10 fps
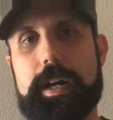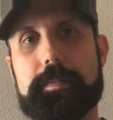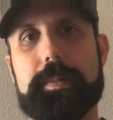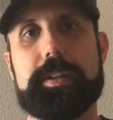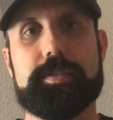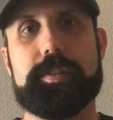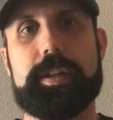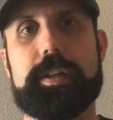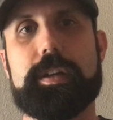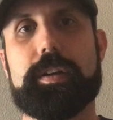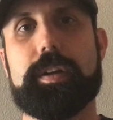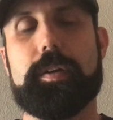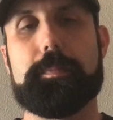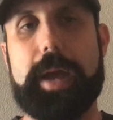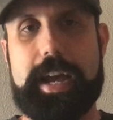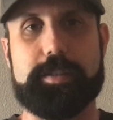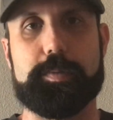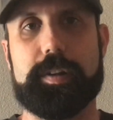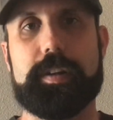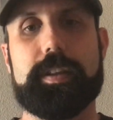ministry
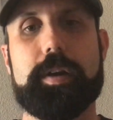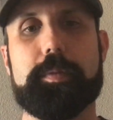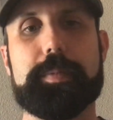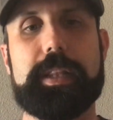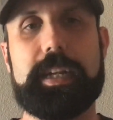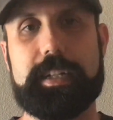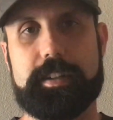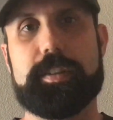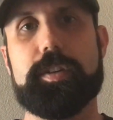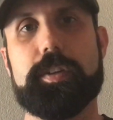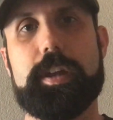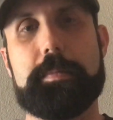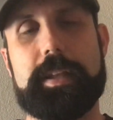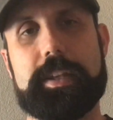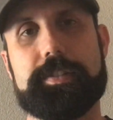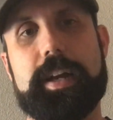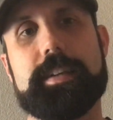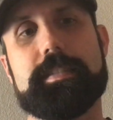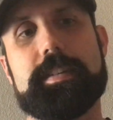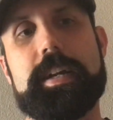password that will be linked to your email
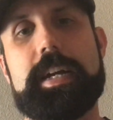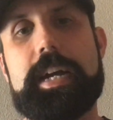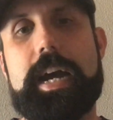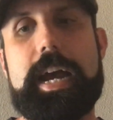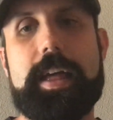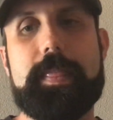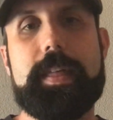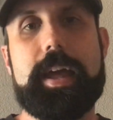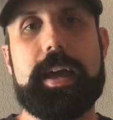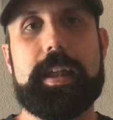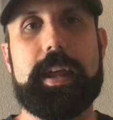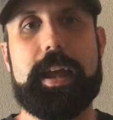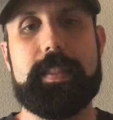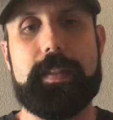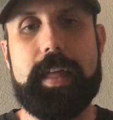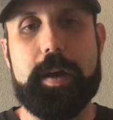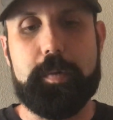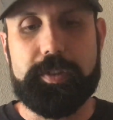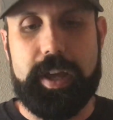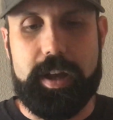address, and then that
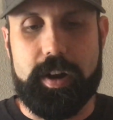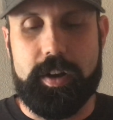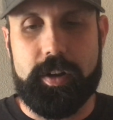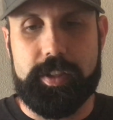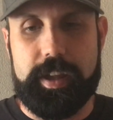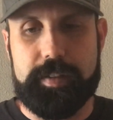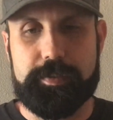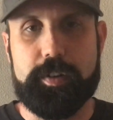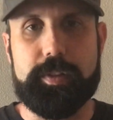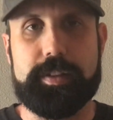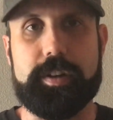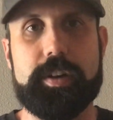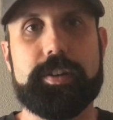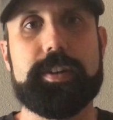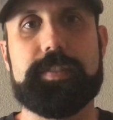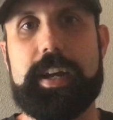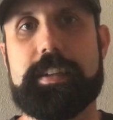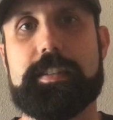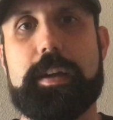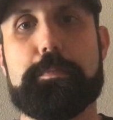will take all the info that's on your
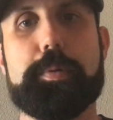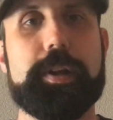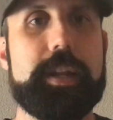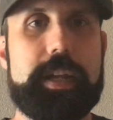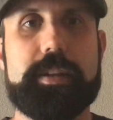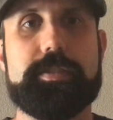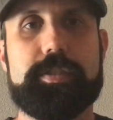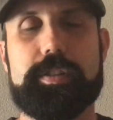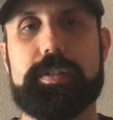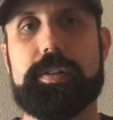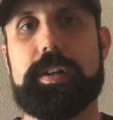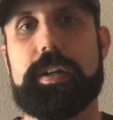device and put it into